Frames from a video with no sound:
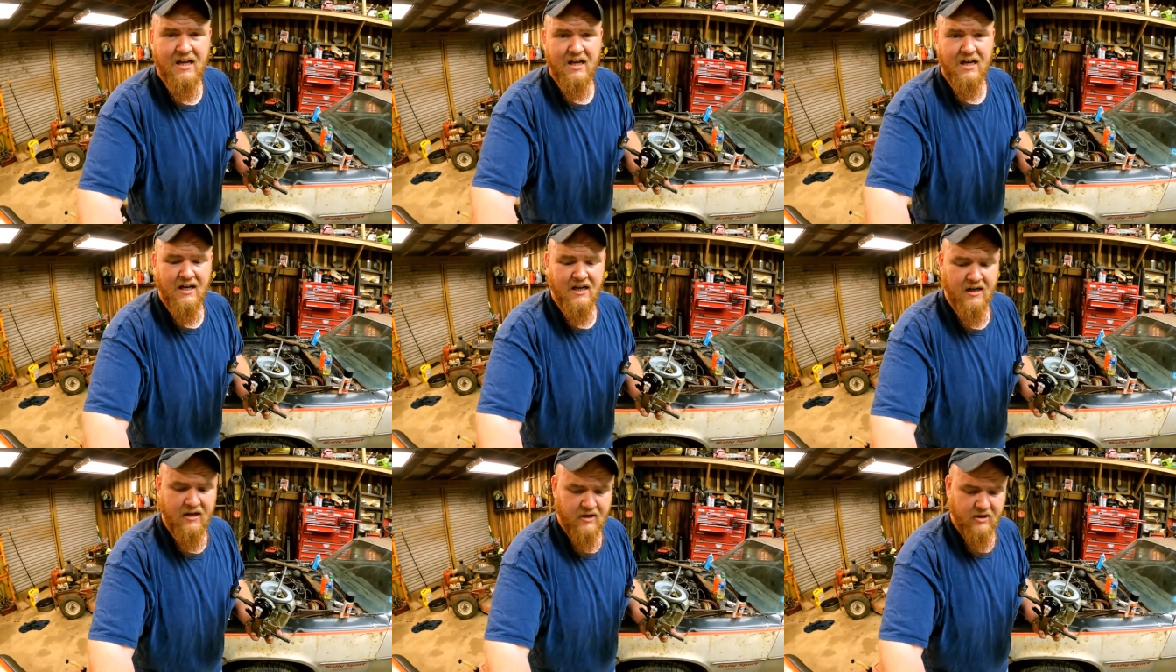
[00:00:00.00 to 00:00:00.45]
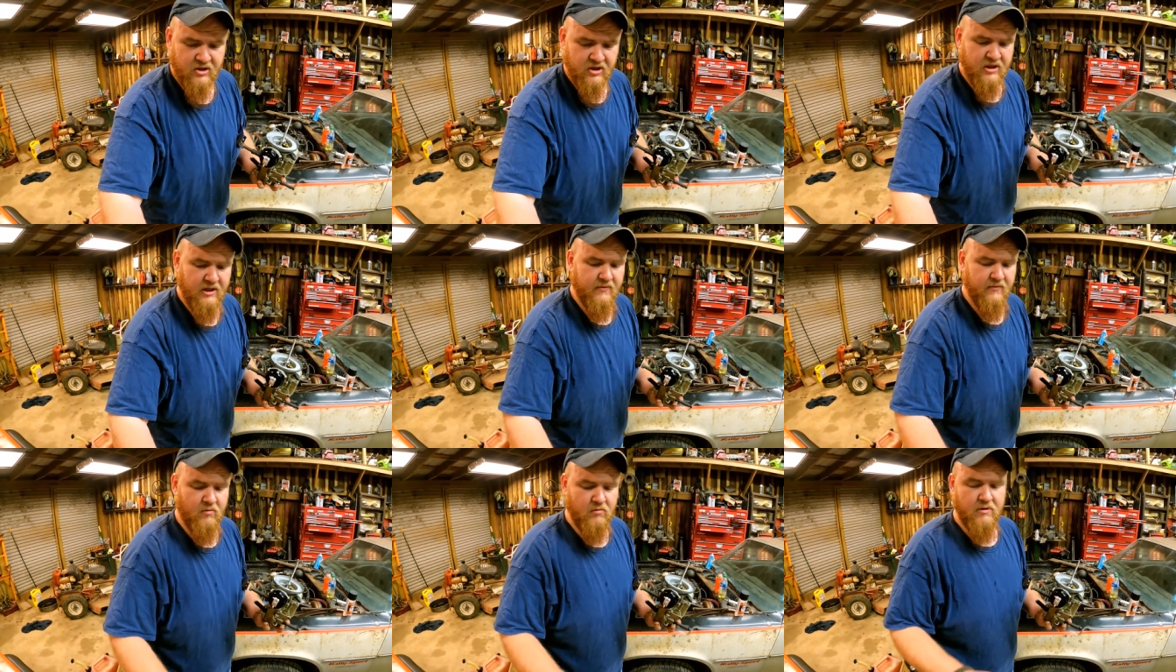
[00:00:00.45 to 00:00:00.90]
and into
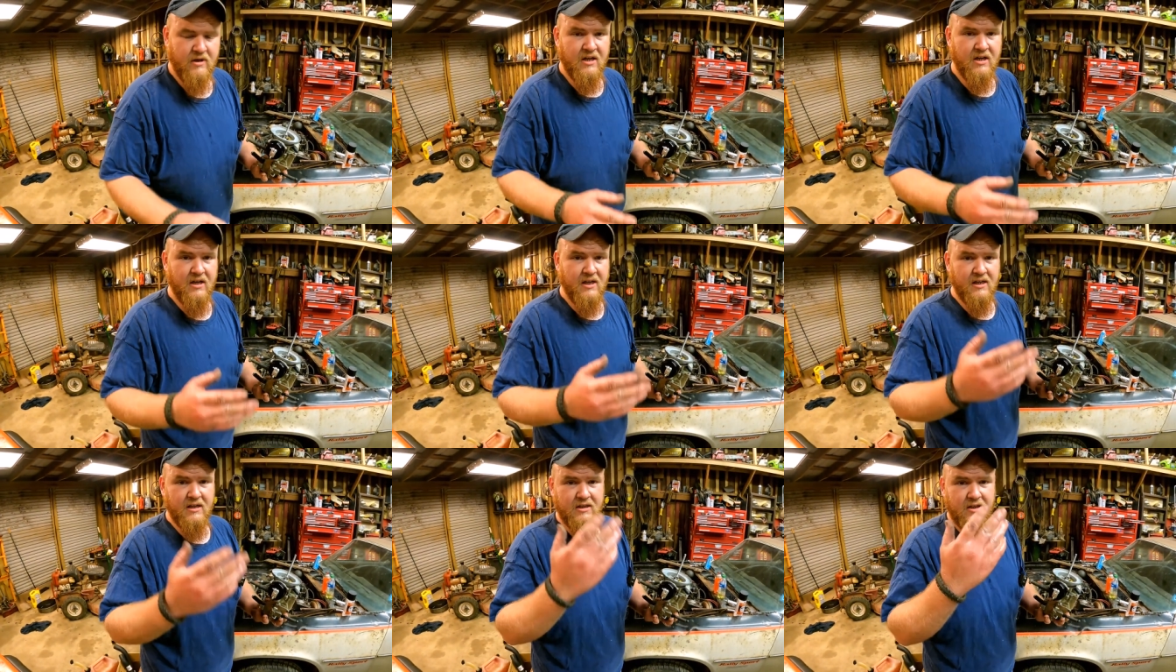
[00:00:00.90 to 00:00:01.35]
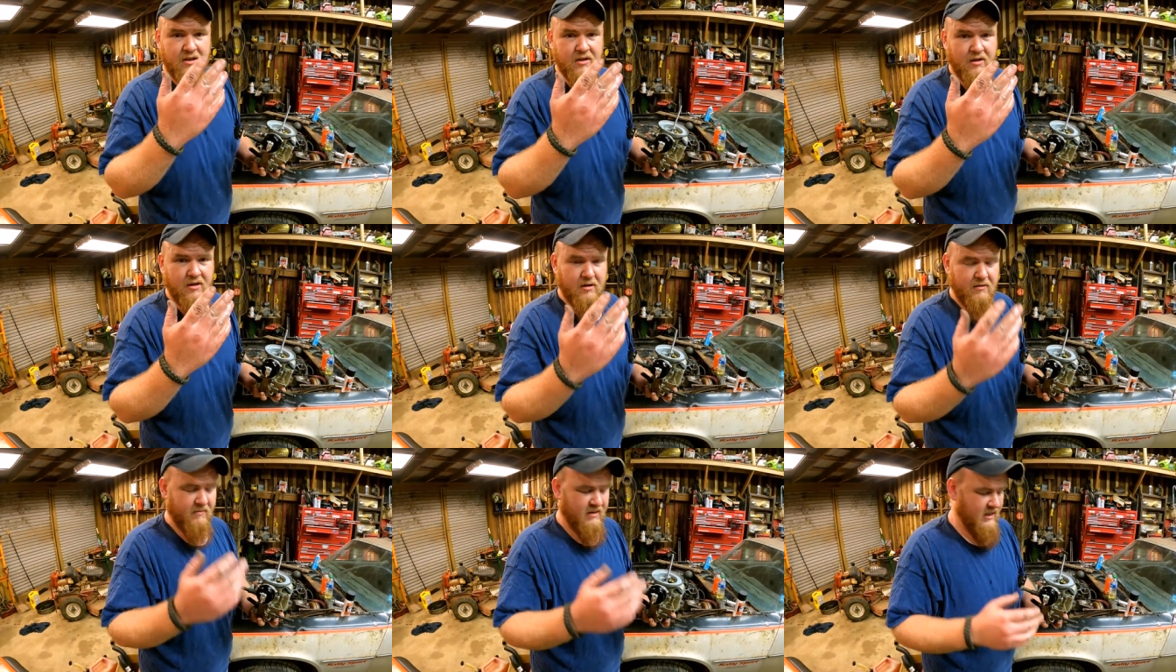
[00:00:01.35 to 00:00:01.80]
several
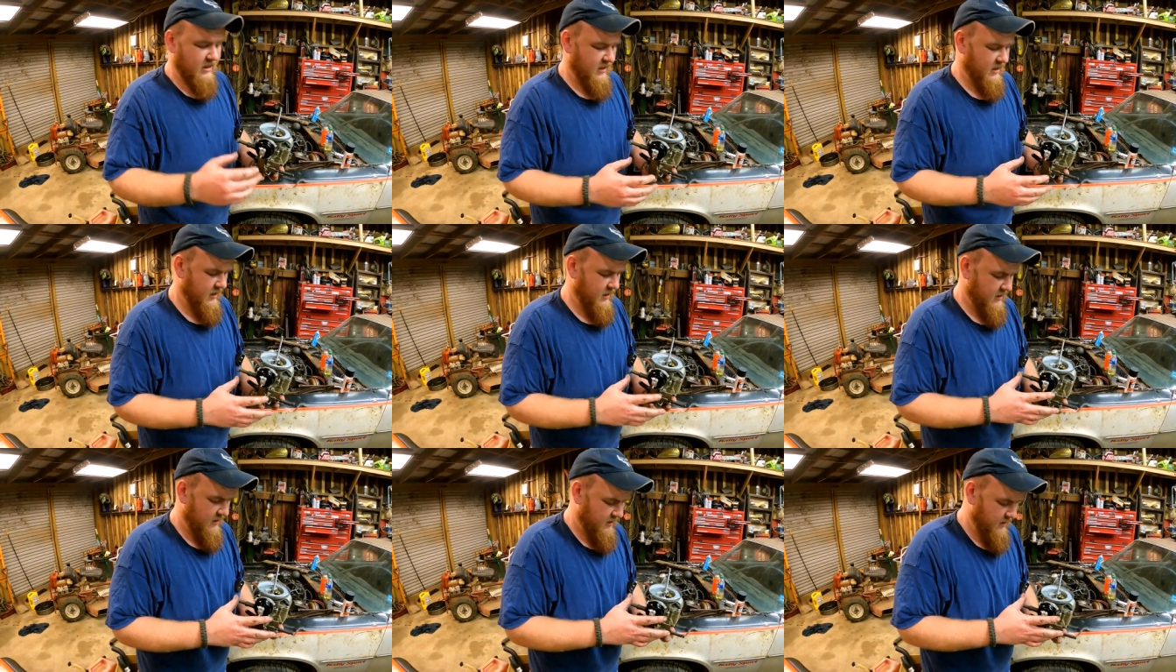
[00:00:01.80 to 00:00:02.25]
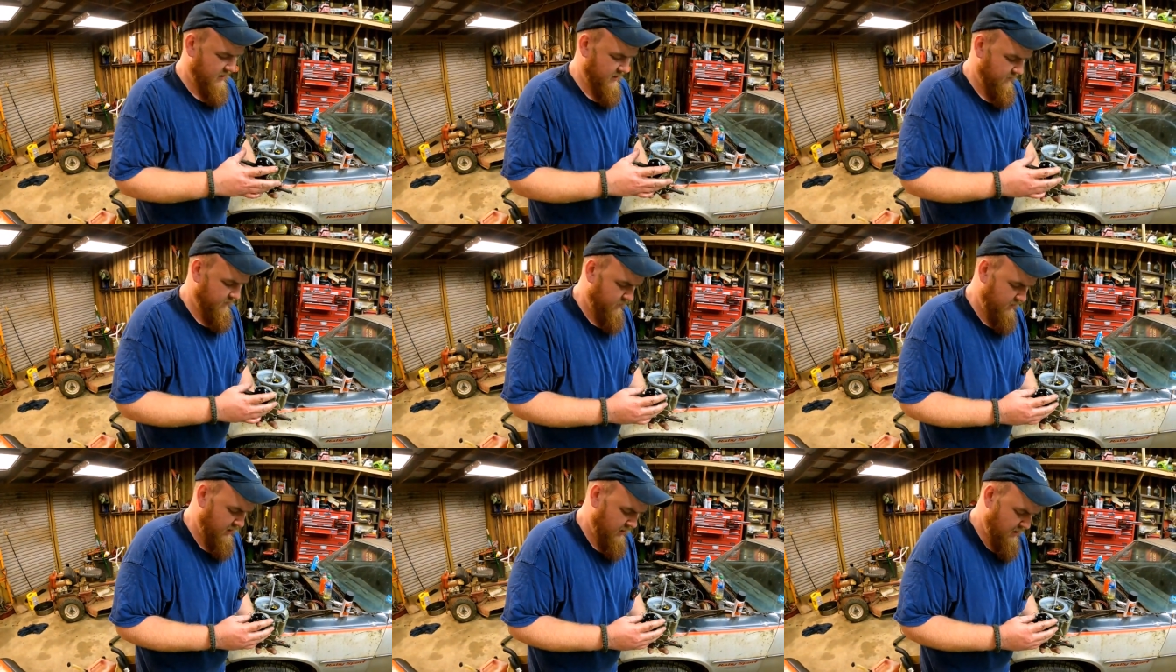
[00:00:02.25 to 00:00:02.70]
cuts on my hand.
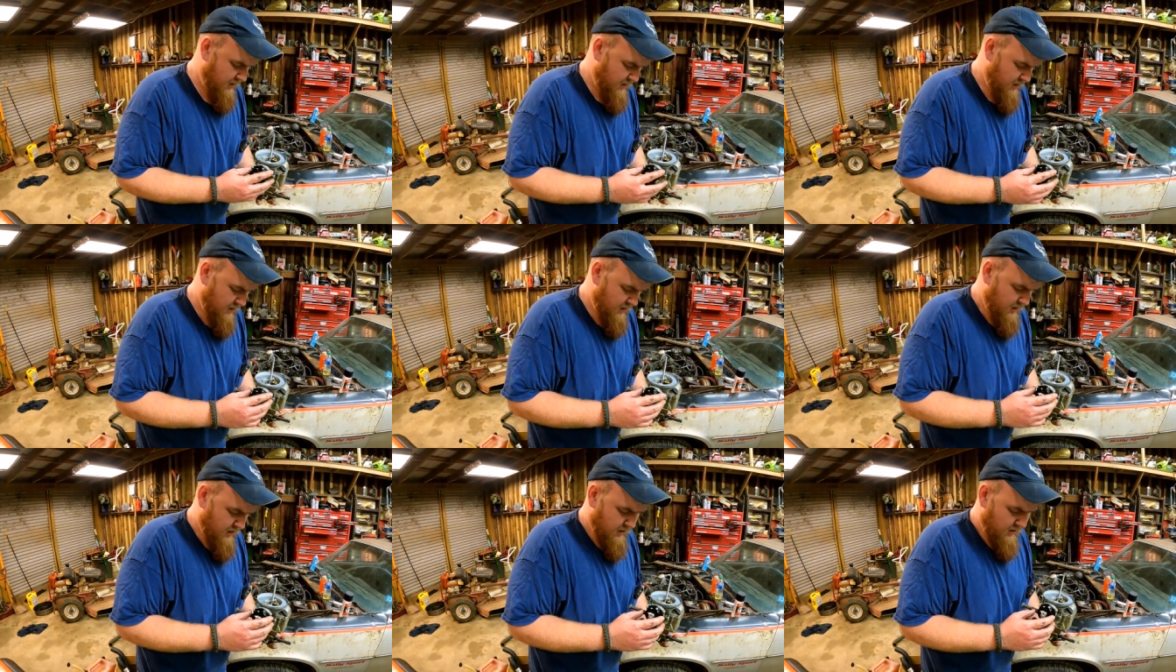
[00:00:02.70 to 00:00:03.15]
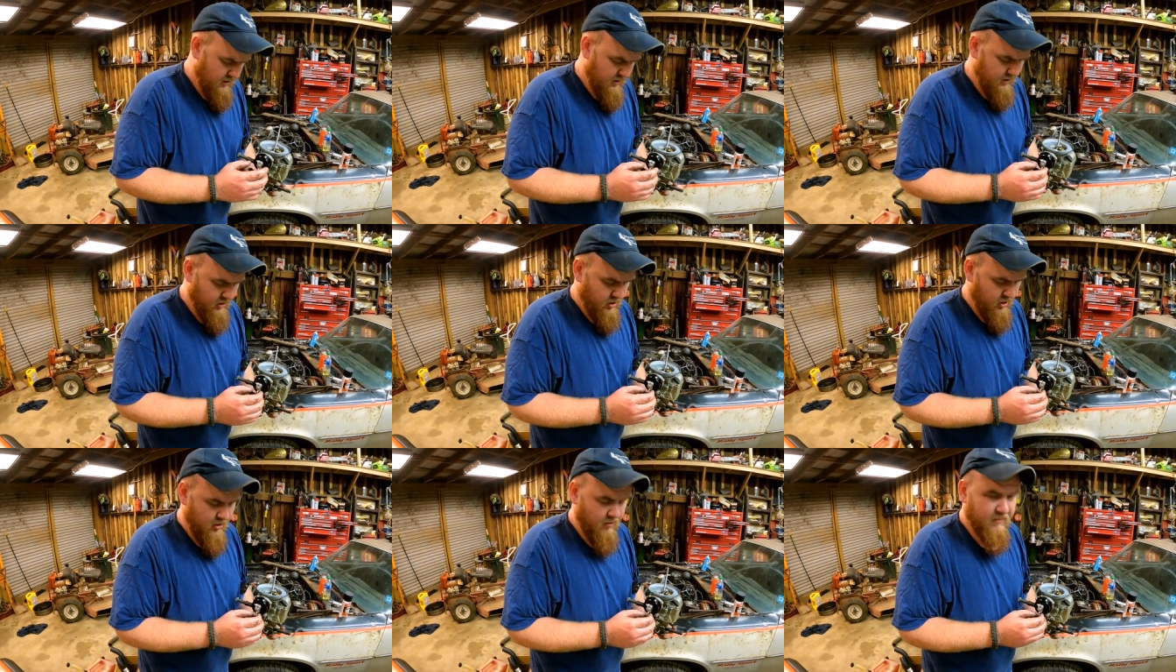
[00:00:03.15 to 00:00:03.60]

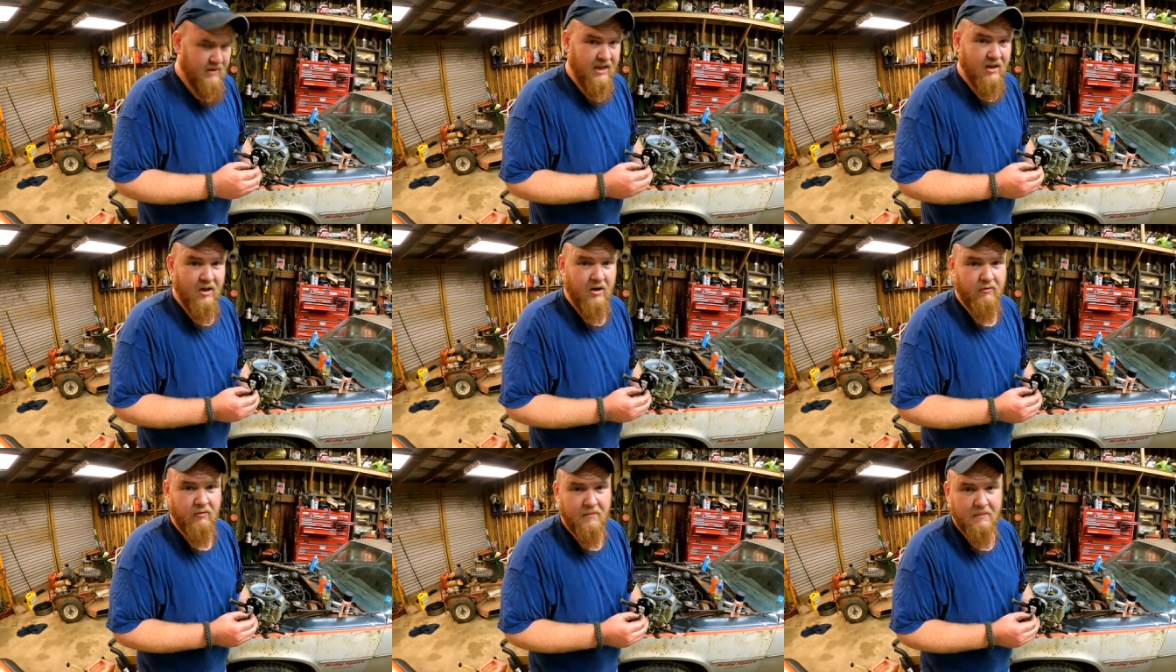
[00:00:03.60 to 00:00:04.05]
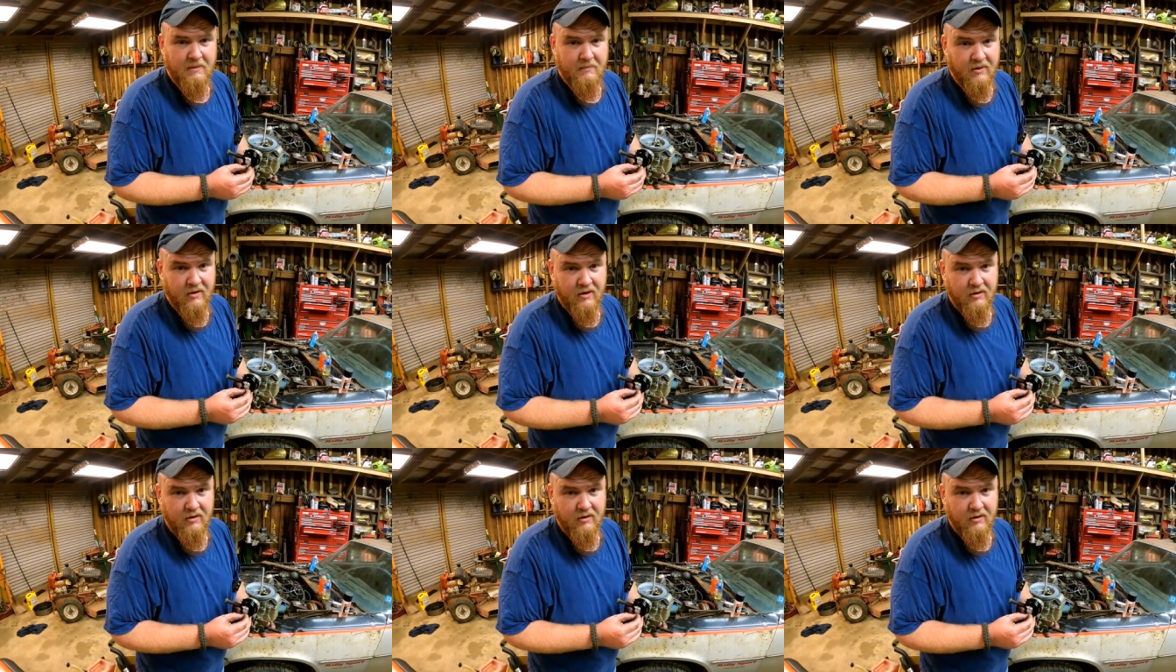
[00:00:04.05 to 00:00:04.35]
Because you may not remember